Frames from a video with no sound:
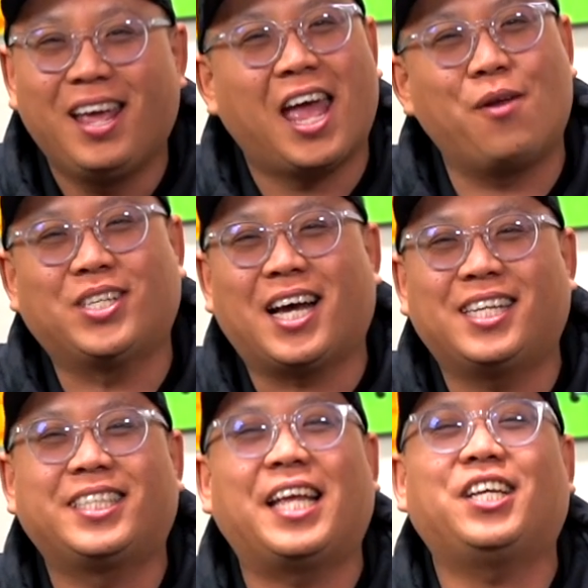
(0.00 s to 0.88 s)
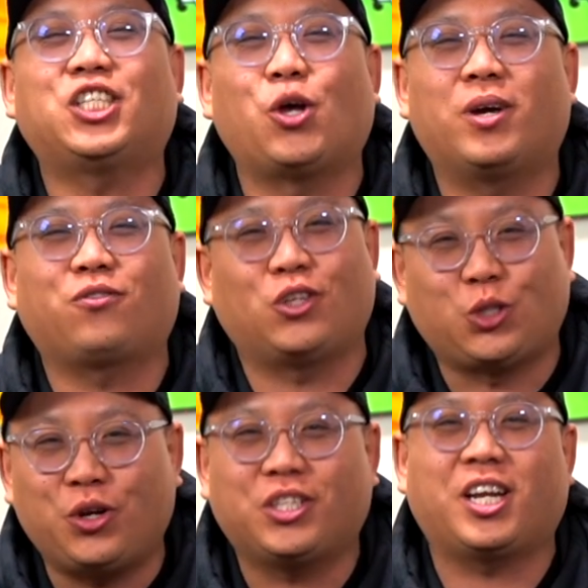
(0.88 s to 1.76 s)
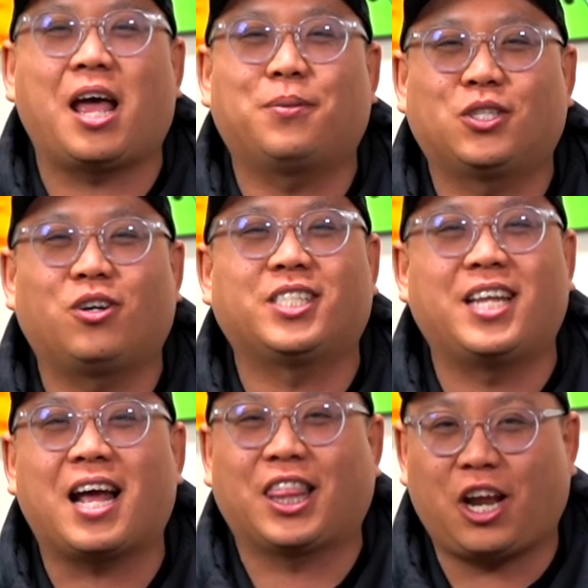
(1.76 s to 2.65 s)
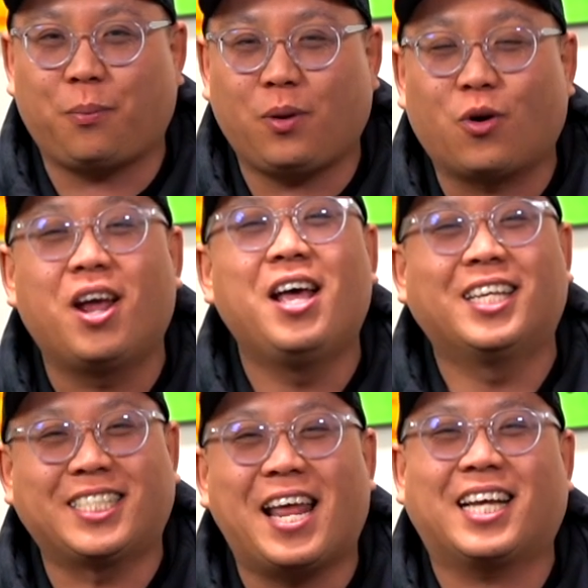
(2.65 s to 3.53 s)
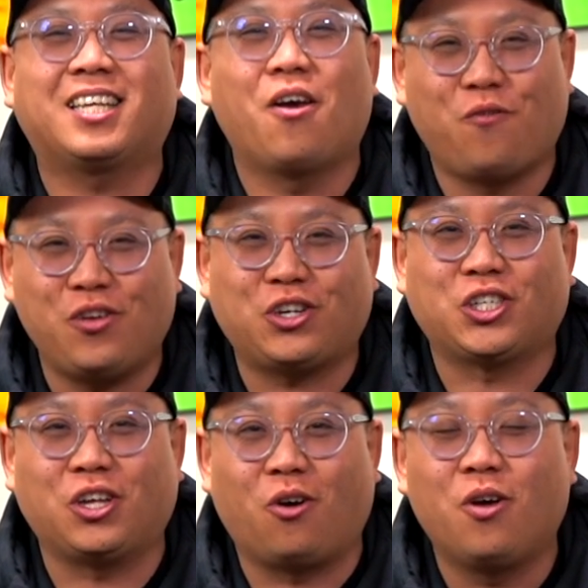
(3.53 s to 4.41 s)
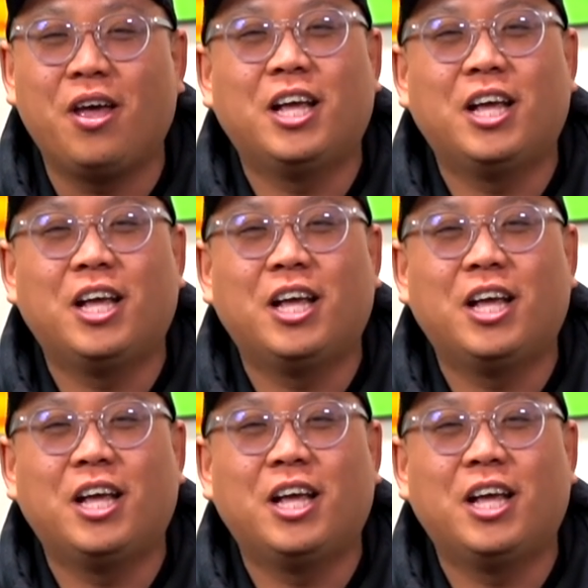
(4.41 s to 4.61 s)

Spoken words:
Anyways, guys, thank you so much for tuning to the episode of Snack Therapy, where snacks feed your soul.